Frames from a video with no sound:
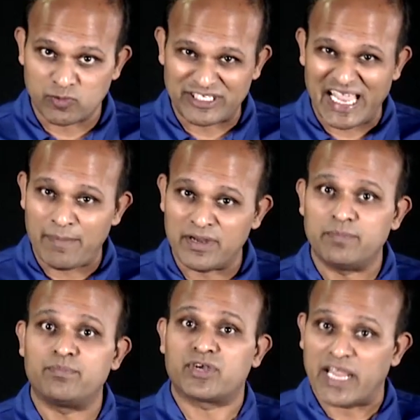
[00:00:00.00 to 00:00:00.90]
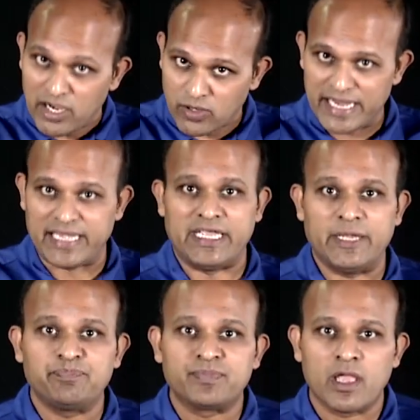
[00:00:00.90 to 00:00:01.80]
which happened prior to
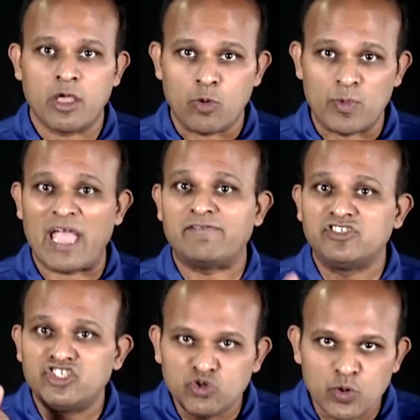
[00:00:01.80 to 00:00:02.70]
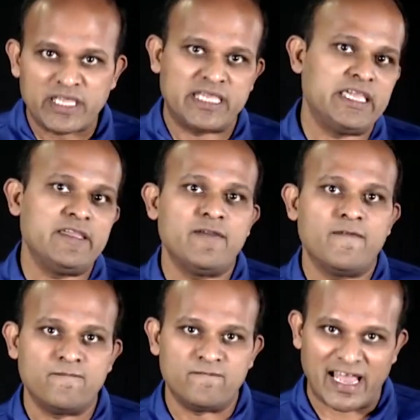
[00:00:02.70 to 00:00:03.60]
ETA, we have two key
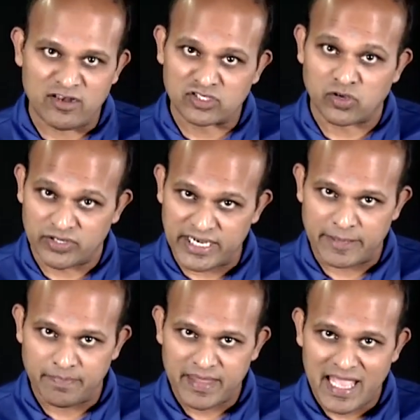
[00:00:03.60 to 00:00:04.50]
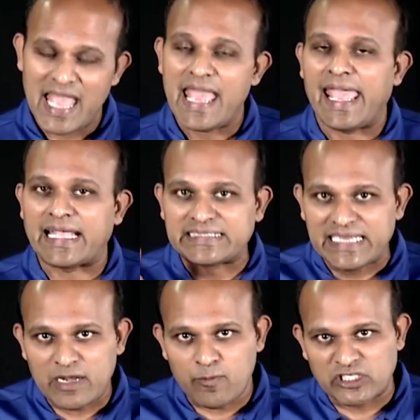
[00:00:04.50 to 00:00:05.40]
values already:
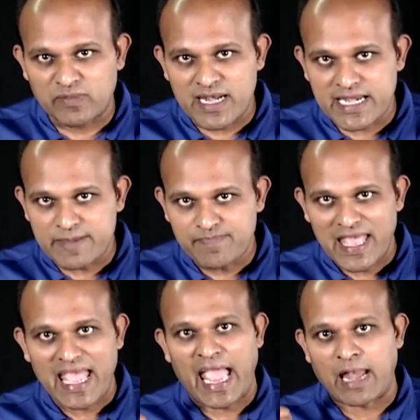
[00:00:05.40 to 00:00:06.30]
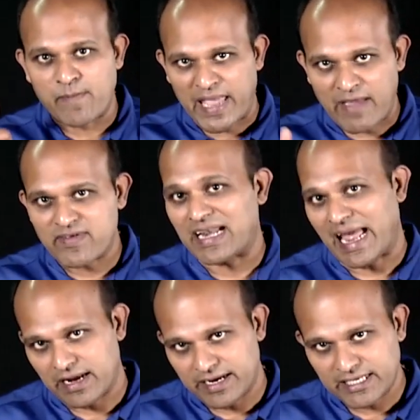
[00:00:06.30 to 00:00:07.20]
extended visibility and behavioral
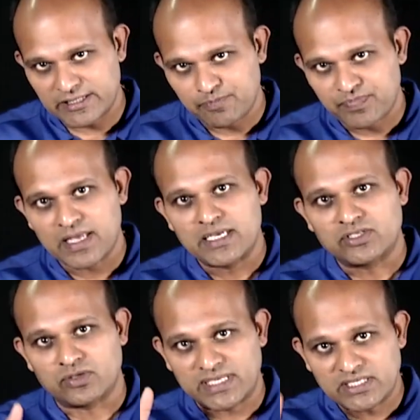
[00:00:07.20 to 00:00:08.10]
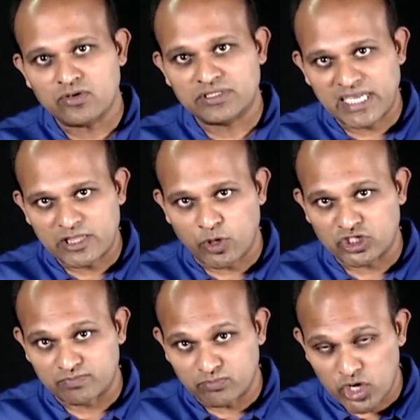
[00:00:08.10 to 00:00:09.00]
analytics. So Cisco
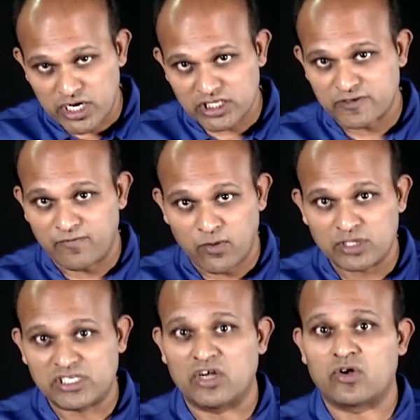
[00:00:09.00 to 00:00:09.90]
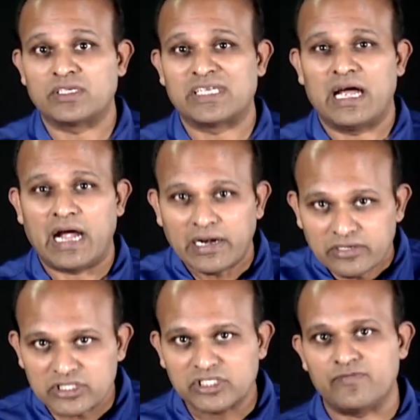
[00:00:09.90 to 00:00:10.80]
StealthWatch monitors flows across
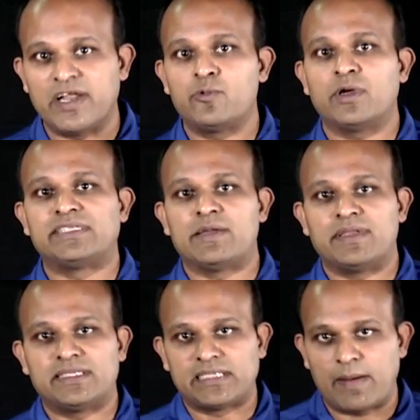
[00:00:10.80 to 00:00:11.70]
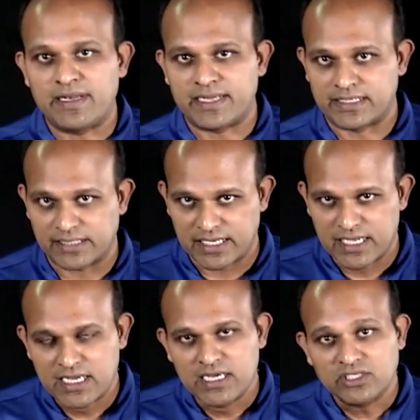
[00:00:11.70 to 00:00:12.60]
hundreds of network segments simultaneously.
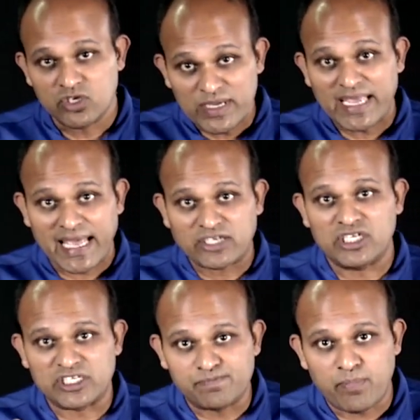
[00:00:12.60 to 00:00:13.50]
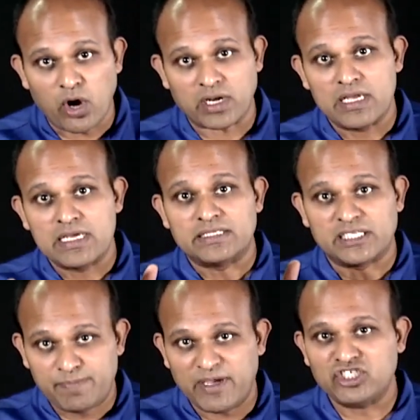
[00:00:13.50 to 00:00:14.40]
So you can actually spot
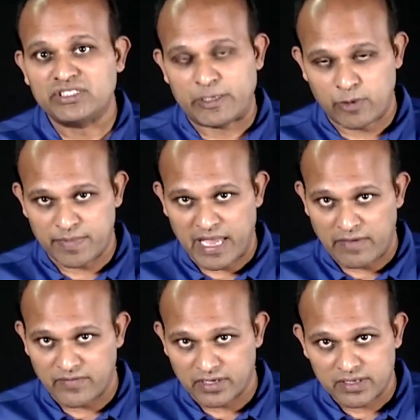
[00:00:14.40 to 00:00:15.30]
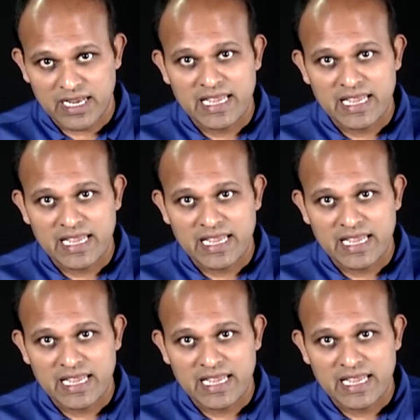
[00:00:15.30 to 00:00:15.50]
suspicious network behavior.